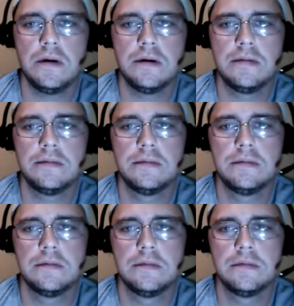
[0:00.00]

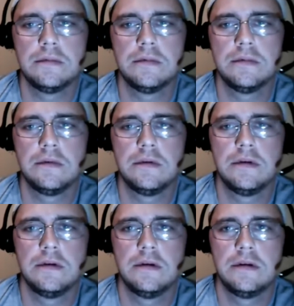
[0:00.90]

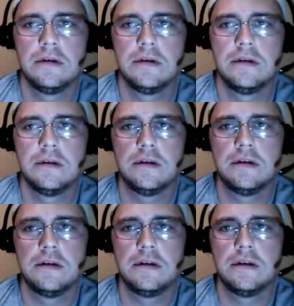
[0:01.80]

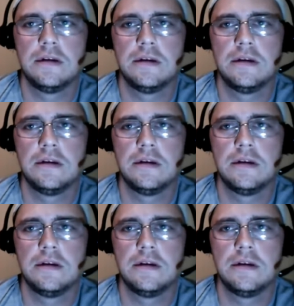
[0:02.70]
[no speech]